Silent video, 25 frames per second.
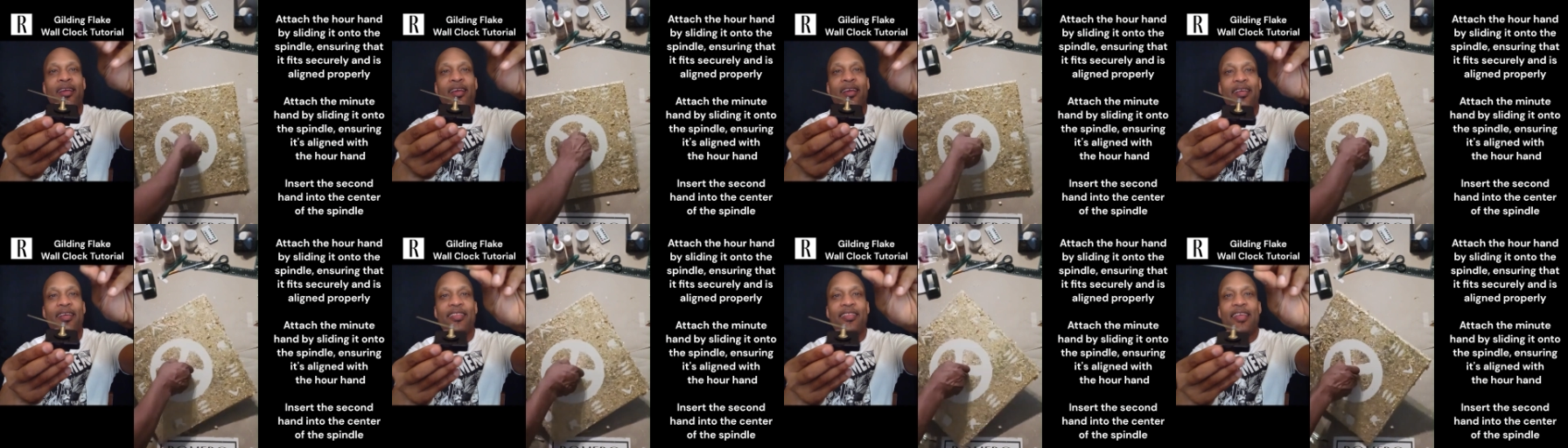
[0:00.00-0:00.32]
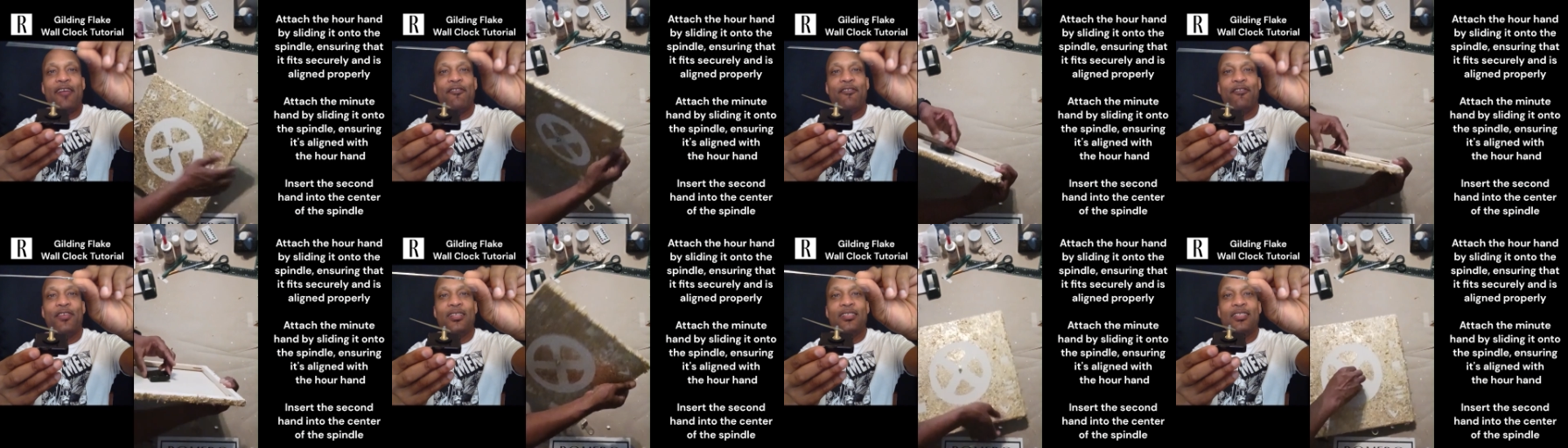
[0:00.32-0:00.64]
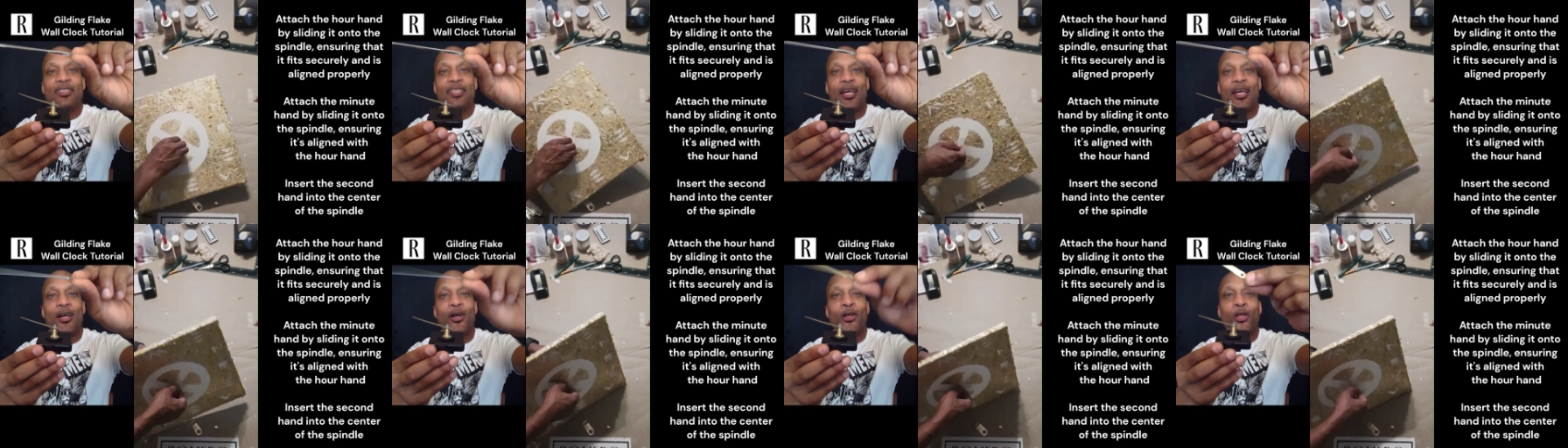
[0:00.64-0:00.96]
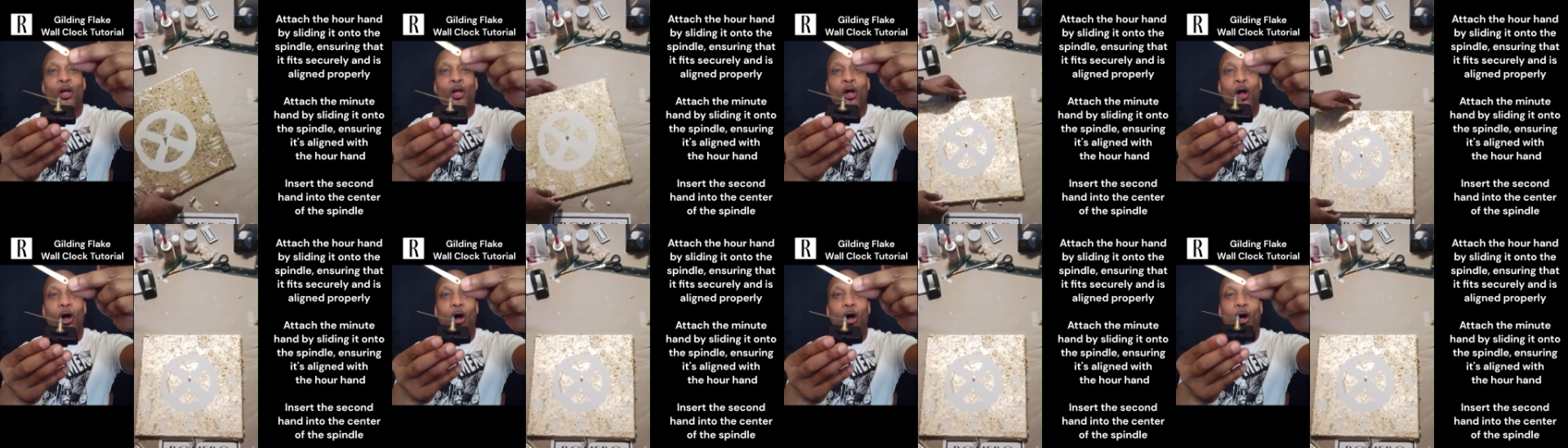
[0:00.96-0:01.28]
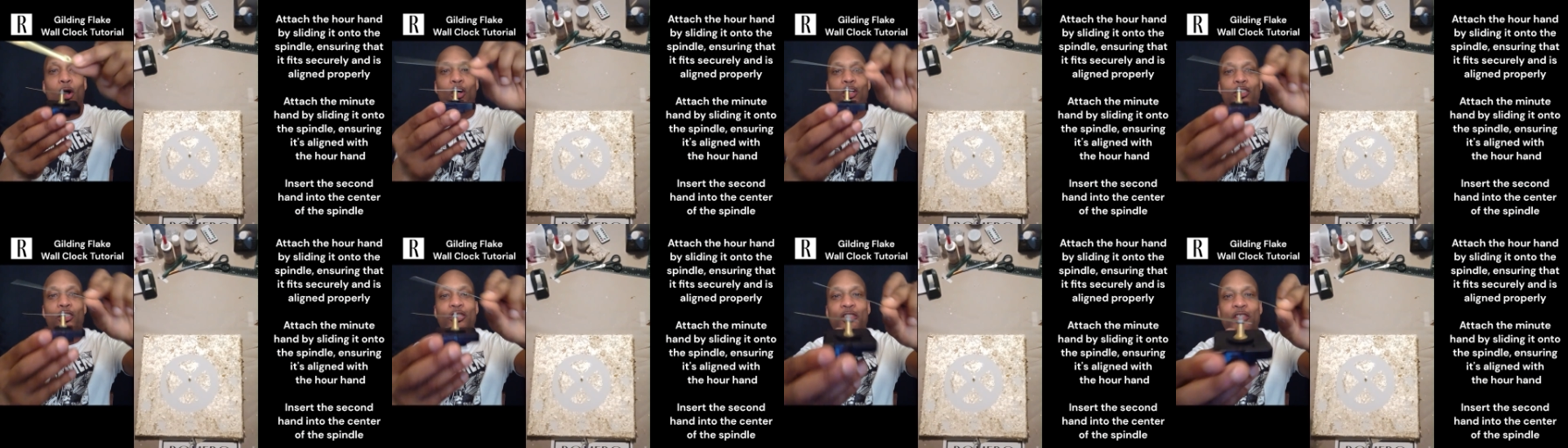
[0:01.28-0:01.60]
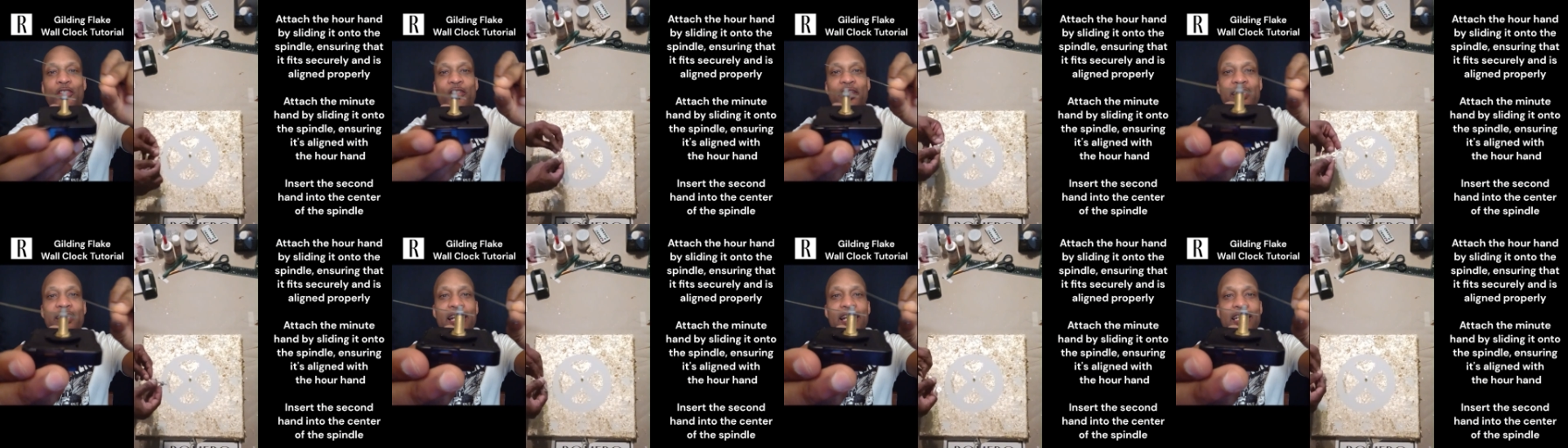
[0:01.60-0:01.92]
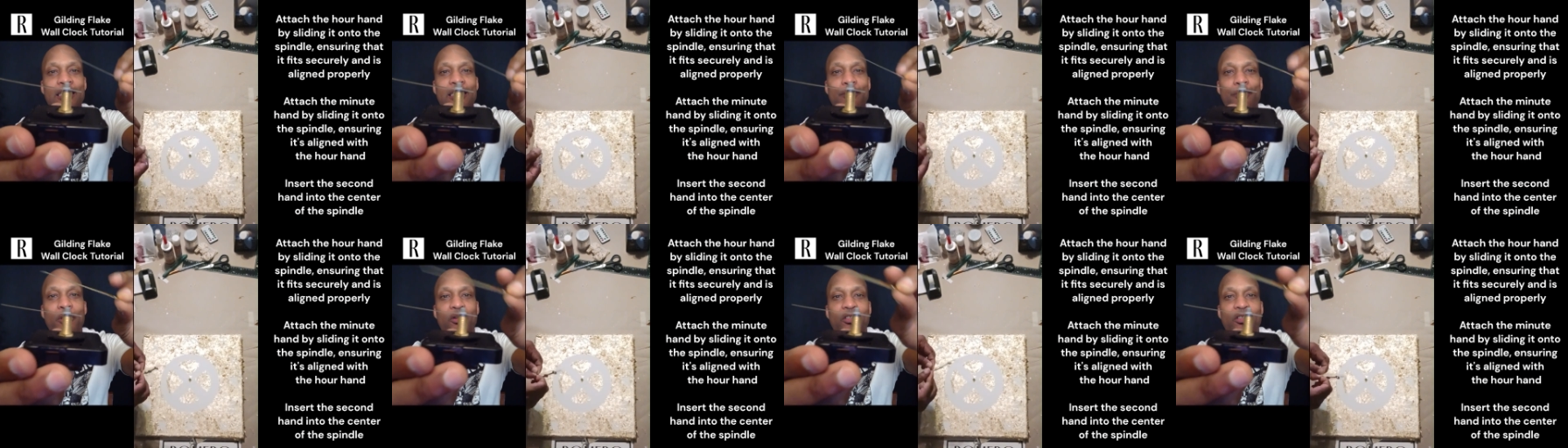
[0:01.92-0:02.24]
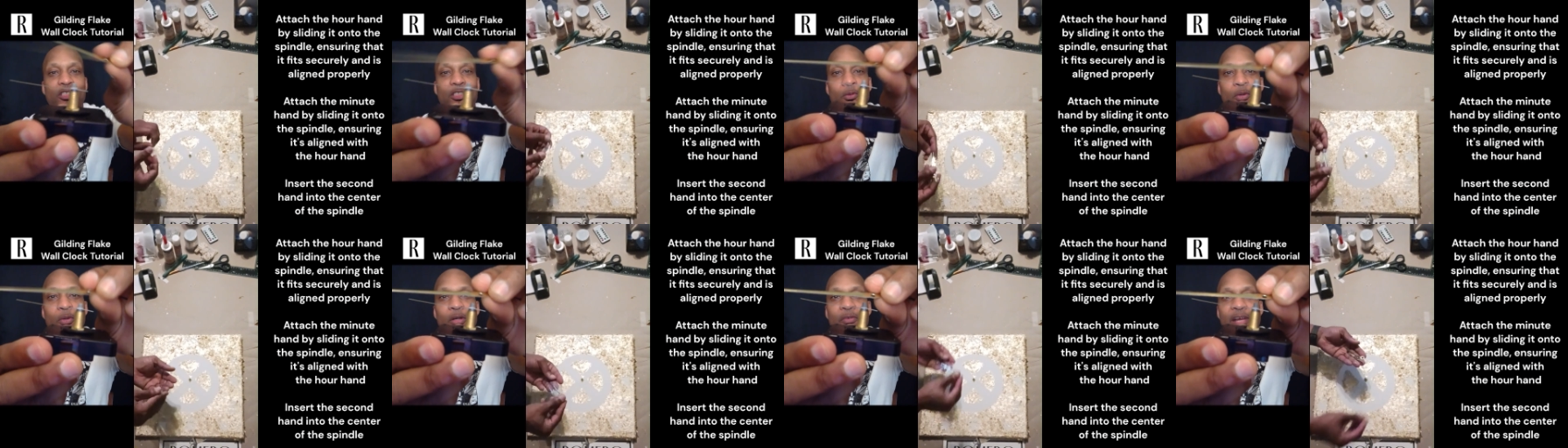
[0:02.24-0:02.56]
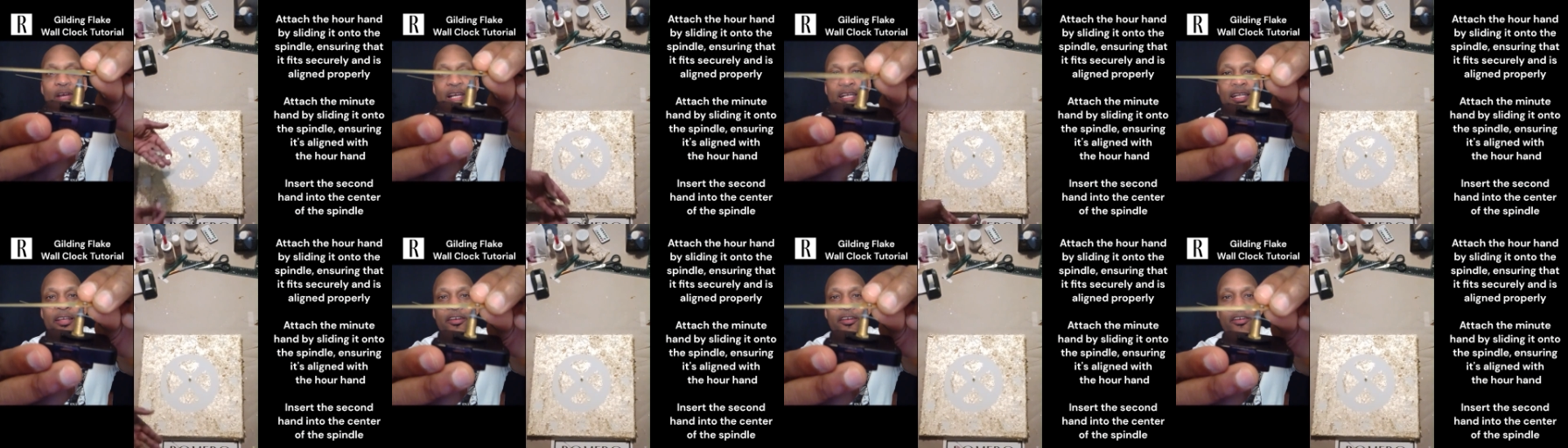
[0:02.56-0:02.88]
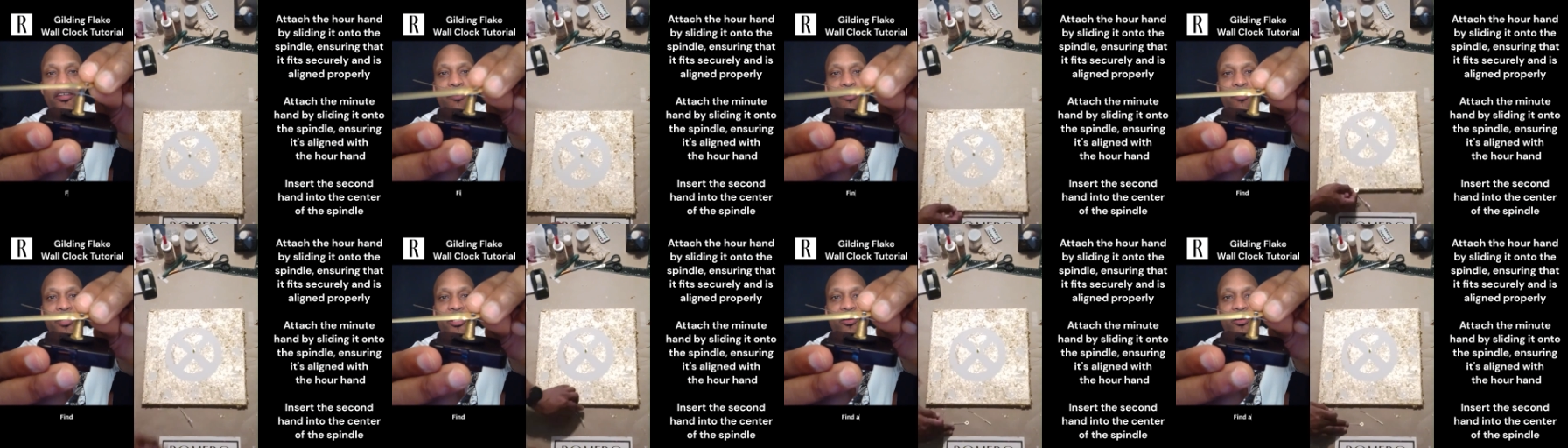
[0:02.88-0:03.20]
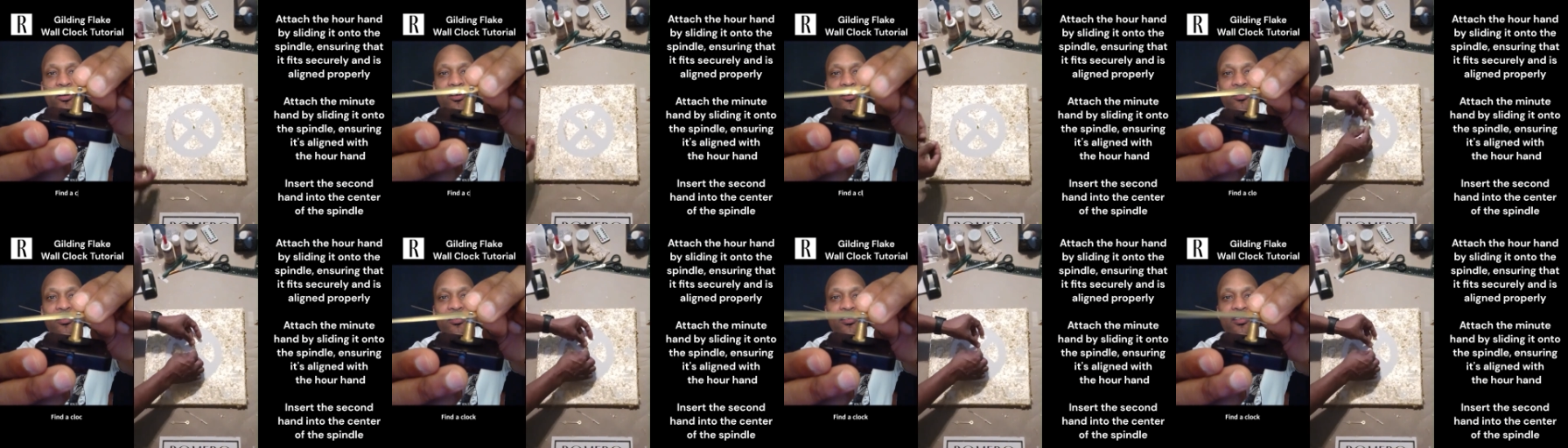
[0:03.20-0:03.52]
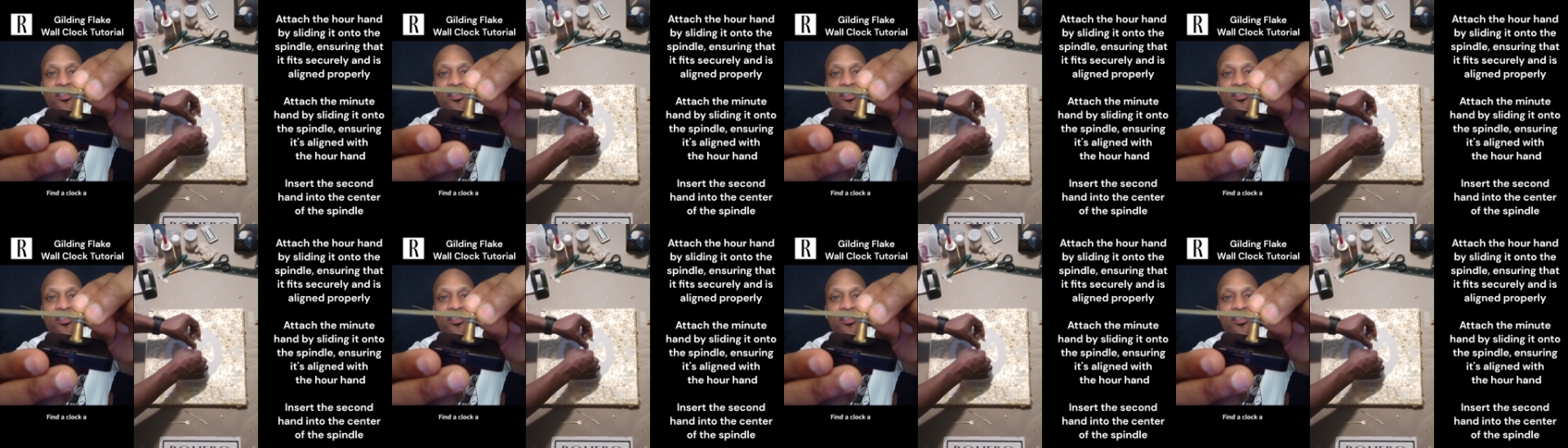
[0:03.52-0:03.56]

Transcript: that fits down onto the next post, the one right there in the middle.